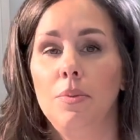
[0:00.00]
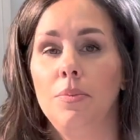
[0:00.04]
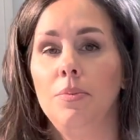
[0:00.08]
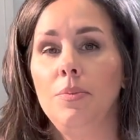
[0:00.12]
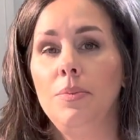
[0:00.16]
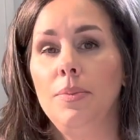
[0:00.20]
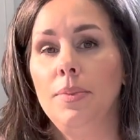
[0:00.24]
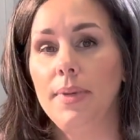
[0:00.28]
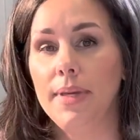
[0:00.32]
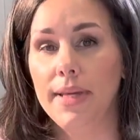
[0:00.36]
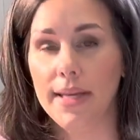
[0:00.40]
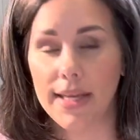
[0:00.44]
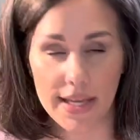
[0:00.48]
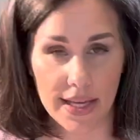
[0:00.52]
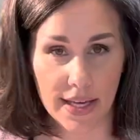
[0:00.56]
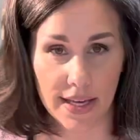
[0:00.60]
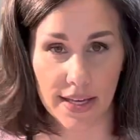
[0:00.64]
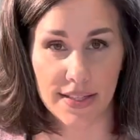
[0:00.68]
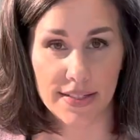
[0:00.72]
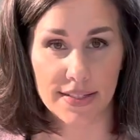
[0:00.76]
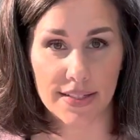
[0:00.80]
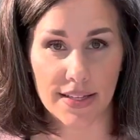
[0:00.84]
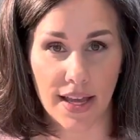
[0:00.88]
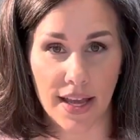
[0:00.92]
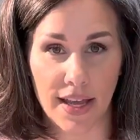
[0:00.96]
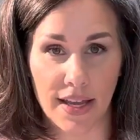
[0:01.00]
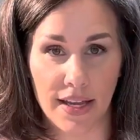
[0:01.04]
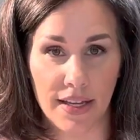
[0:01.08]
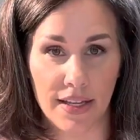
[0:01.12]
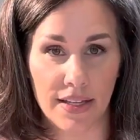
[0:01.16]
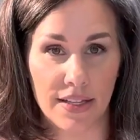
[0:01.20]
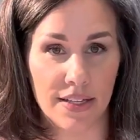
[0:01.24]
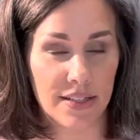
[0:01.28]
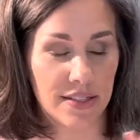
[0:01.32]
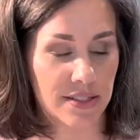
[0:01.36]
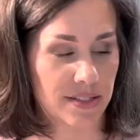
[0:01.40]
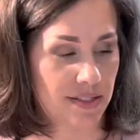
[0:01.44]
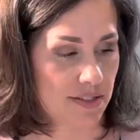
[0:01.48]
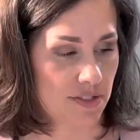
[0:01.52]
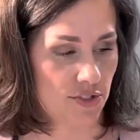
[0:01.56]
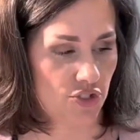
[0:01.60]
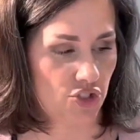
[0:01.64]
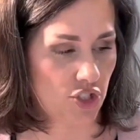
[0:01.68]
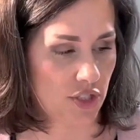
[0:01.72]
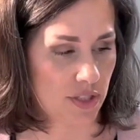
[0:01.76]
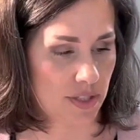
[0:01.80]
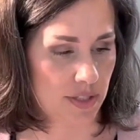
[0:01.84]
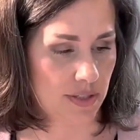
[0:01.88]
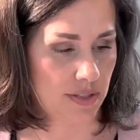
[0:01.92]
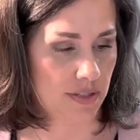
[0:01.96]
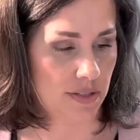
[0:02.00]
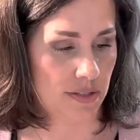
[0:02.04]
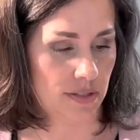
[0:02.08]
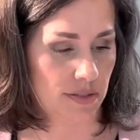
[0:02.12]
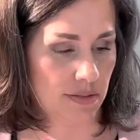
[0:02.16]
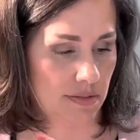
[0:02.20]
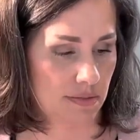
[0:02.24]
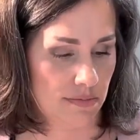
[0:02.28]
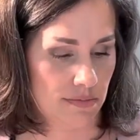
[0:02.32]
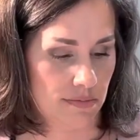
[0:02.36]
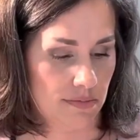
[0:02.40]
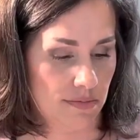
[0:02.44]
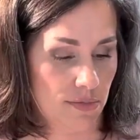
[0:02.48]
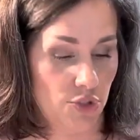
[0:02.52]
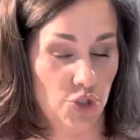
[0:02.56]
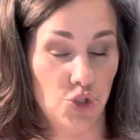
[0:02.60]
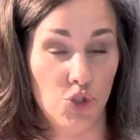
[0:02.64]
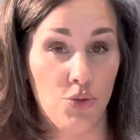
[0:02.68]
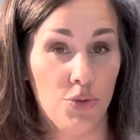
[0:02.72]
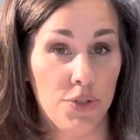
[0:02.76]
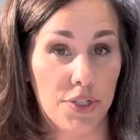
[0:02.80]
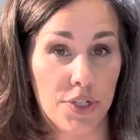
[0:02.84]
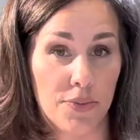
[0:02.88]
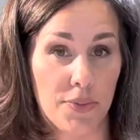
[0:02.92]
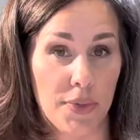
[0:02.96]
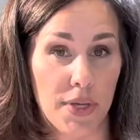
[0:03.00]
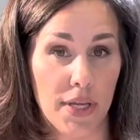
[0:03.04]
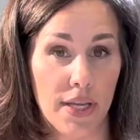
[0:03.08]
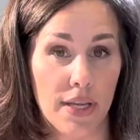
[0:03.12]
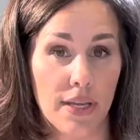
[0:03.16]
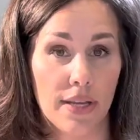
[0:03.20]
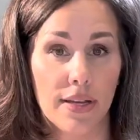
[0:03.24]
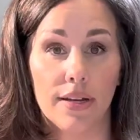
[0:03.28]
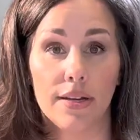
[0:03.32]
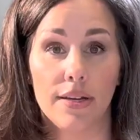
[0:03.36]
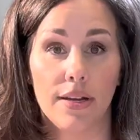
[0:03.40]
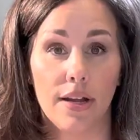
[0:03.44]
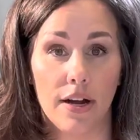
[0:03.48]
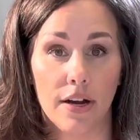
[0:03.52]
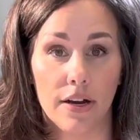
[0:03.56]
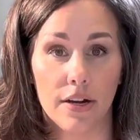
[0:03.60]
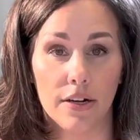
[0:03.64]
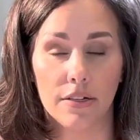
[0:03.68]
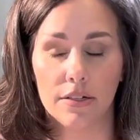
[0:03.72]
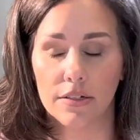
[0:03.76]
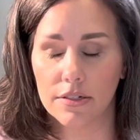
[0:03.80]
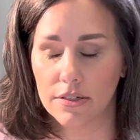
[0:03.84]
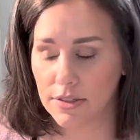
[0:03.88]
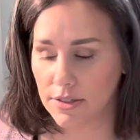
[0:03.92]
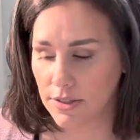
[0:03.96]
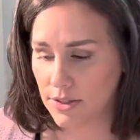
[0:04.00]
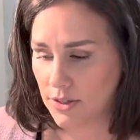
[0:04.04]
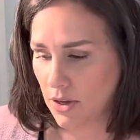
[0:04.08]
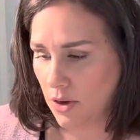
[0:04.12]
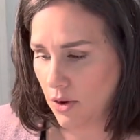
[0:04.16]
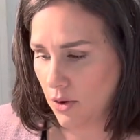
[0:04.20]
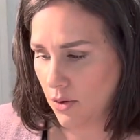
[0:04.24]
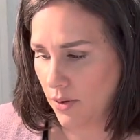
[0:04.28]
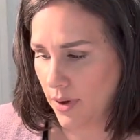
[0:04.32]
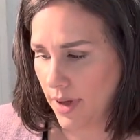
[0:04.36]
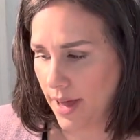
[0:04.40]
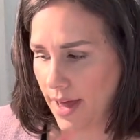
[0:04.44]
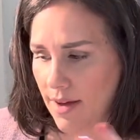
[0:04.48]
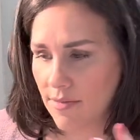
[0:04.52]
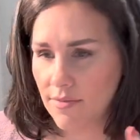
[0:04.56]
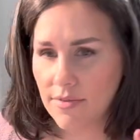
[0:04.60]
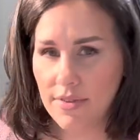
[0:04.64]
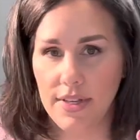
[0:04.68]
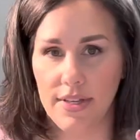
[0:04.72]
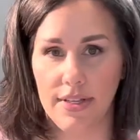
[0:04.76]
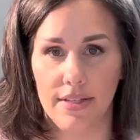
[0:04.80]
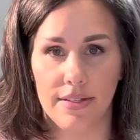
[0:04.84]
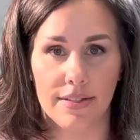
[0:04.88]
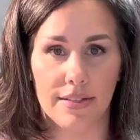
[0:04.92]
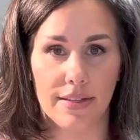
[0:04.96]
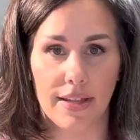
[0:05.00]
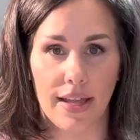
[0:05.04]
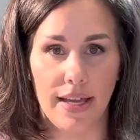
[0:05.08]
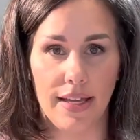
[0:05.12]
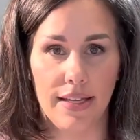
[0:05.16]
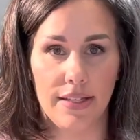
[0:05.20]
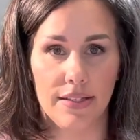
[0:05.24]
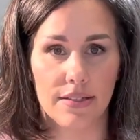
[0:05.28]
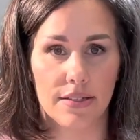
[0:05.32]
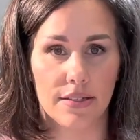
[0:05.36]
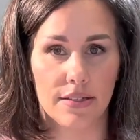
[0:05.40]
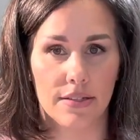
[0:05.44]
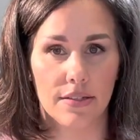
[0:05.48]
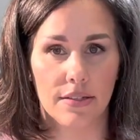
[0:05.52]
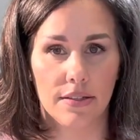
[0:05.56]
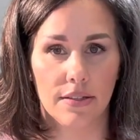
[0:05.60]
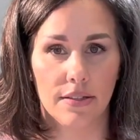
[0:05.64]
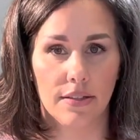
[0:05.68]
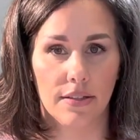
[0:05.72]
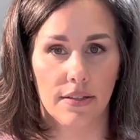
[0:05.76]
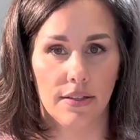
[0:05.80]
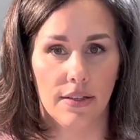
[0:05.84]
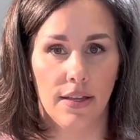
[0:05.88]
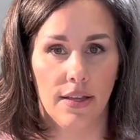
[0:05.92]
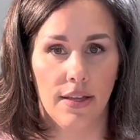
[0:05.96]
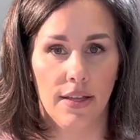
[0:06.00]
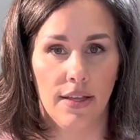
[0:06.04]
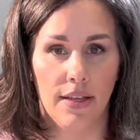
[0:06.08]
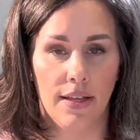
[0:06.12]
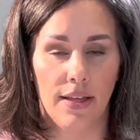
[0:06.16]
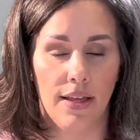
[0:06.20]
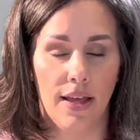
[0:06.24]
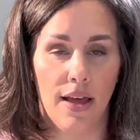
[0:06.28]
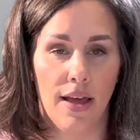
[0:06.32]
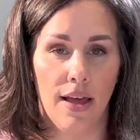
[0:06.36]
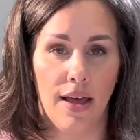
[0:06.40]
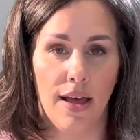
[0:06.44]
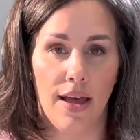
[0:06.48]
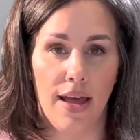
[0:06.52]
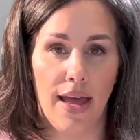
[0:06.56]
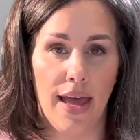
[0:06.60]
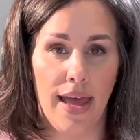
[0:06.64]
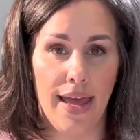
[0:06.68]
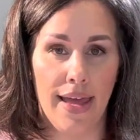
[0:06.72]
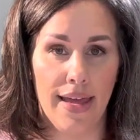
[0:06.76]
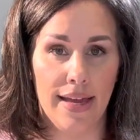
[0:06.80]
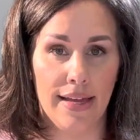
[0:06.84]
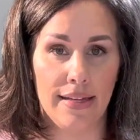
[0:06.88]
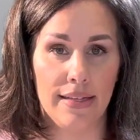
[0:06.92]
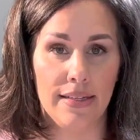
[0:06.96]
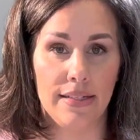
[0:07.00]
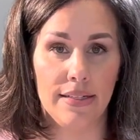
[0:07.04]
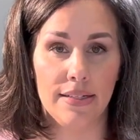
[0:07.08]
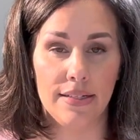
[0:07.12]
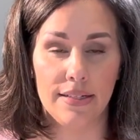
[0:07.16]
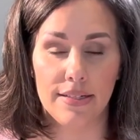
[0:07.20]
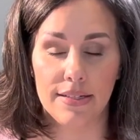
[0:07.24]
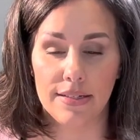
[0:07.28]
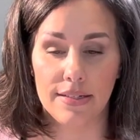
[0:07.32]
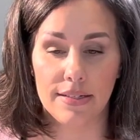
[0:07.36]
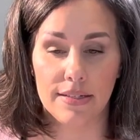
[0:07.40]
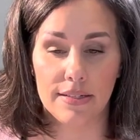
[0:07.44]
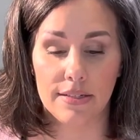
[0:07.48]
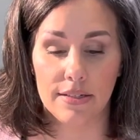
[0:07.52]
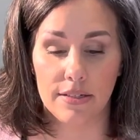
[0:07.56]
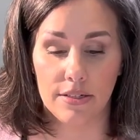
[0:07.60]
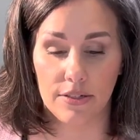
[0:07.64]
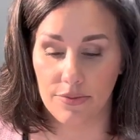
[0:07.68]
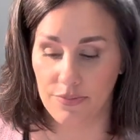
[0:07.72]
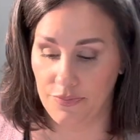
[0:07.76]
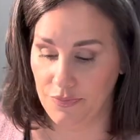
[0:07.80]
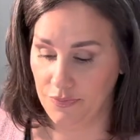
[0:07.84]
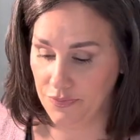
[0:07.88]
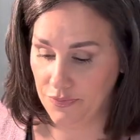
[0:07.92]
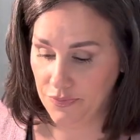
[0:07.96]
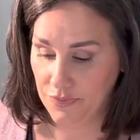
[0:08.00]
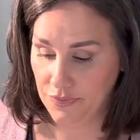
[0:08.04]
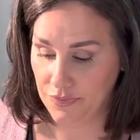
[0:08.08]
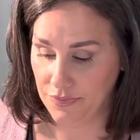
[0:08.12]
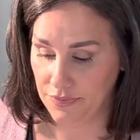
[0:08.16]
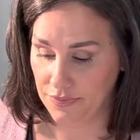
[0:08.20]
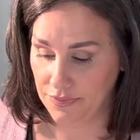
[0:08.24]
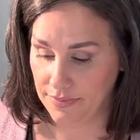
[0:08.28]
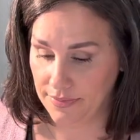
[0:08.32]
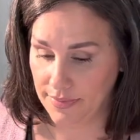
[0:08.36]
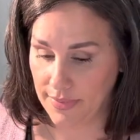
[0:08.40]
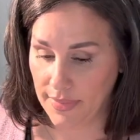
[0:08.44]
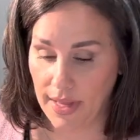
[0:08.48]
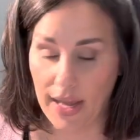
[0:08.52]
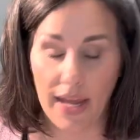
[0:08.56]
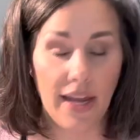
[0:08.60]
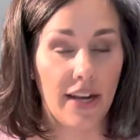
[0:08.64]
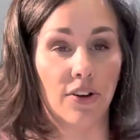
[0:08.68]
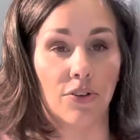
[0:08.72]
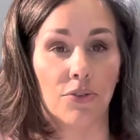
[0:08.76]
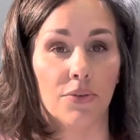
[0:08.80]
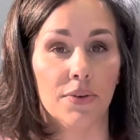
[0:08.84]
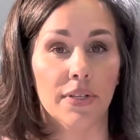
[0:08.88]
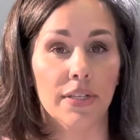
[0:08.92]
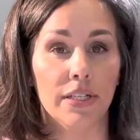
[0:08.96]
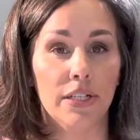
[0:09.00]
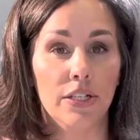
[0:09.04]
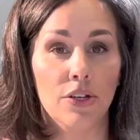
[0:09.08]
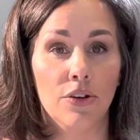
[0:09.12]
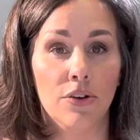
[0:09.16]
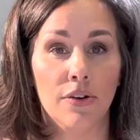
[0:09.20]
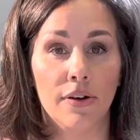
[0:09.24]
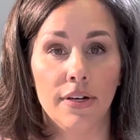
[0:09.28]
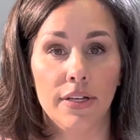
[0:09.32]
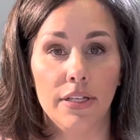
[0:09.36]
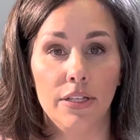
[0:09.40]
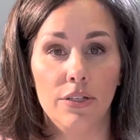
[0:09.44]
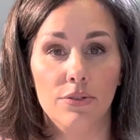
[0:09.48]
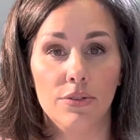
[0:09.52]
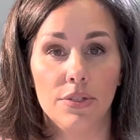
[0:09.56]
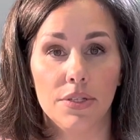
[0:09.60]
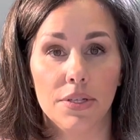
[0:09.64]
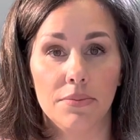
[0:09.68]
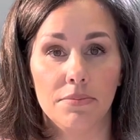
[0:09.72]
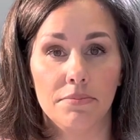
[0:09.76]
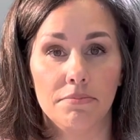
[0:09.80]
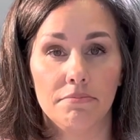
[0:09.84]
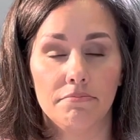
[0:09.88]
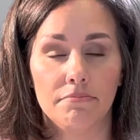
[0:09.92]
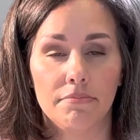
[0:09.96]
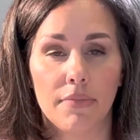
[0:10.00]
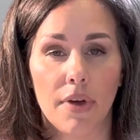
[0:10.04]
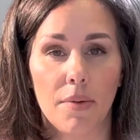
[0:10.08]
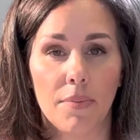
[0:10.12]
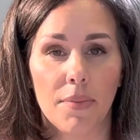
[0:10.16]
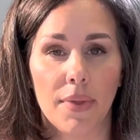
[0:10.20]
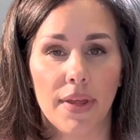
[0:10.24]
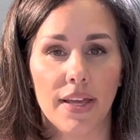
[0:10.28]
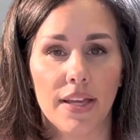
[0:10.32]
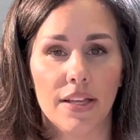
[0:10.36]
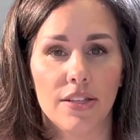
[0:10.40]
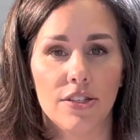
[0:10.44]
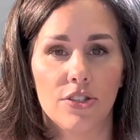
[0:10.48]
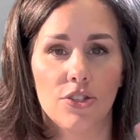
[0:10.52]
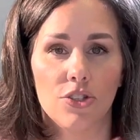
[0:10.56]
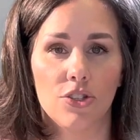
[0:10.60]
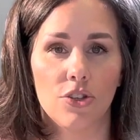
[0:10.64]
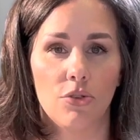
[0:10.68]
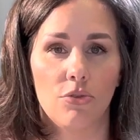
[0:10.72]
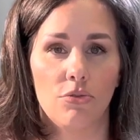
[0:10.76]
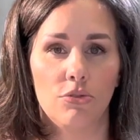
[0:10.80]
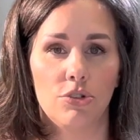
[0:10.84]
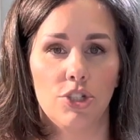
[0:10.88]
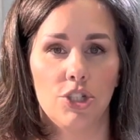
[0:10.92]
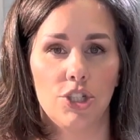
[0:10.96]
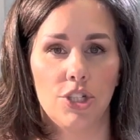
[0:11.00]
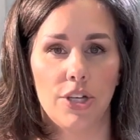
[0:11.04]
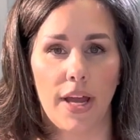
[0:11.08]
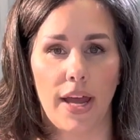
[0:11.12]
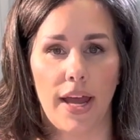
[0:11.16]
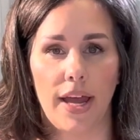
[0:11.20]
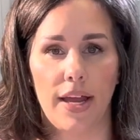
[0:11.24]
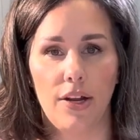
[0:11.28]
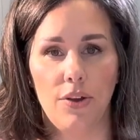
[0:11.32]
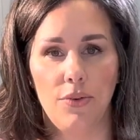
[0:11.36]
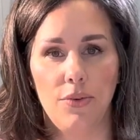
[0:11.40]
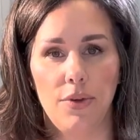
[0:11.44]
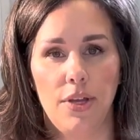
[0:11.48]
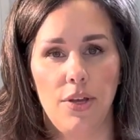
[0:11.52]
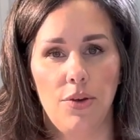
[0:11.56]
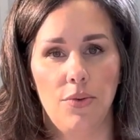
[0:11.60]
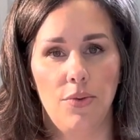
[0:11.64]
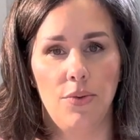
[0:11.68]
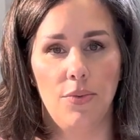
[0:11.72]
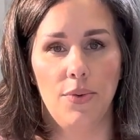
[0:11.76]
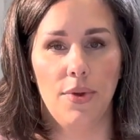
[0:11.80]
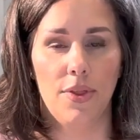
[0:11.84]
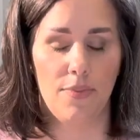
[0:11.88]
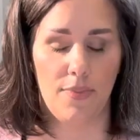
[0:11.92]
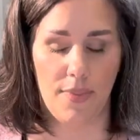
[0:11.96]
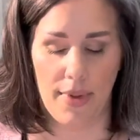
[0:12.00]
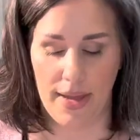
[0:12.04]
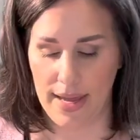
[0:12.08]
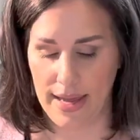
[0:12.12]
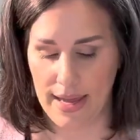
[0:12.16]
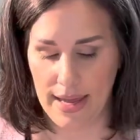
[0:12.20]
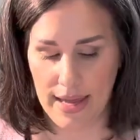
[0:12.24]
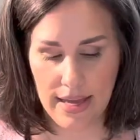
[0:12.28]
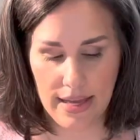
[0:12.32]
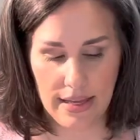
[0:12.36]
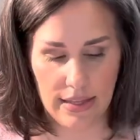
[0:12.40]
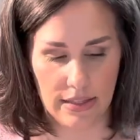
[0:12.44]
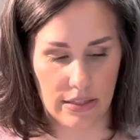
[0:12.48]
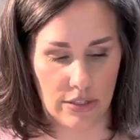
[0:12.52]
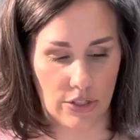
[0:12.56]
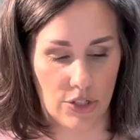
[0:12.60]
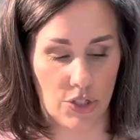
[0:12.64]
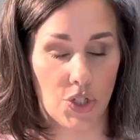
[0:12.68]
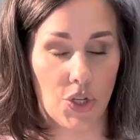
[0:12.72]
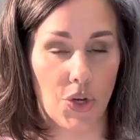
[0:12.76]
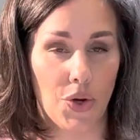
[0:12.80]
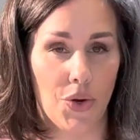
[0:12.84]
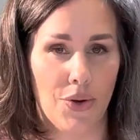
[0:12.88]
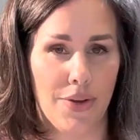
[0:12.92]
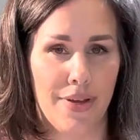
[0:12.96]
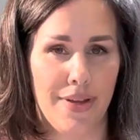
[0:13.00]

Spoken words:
because it's just new to me and hard. So I have these lights, and I don't really know how to use them. I'm like, it's so shadowy with my hands, so